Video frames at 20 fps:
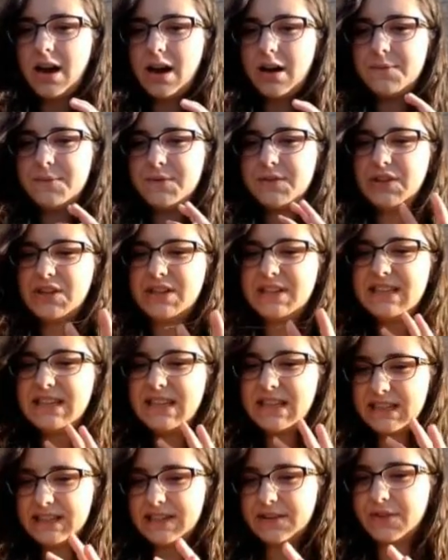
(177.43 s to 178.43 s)
So you can
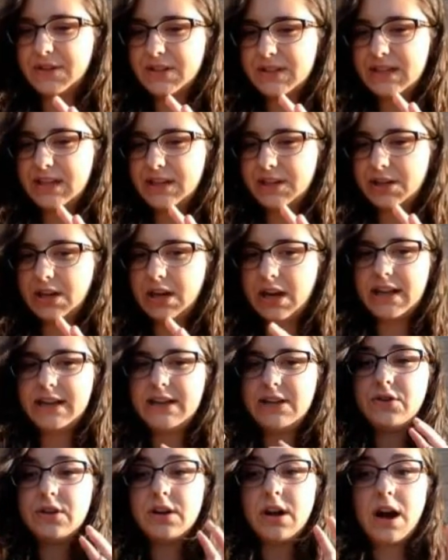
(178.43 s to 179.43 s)
see the difference here,
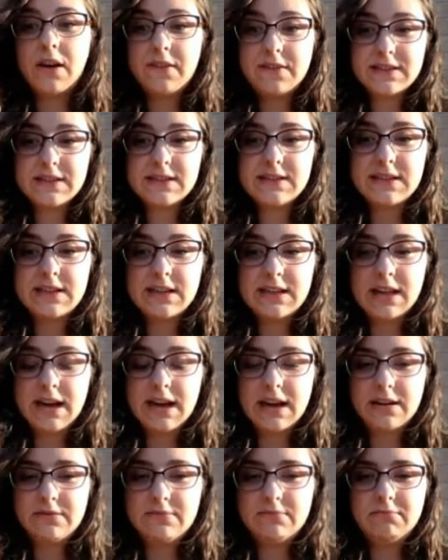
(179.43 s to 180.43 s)
and you can obviously see
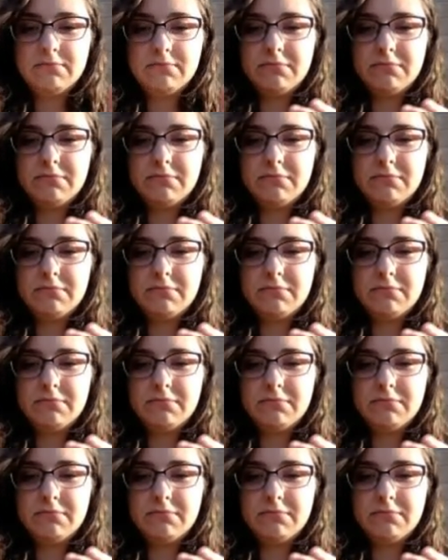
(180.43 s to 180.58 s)
that,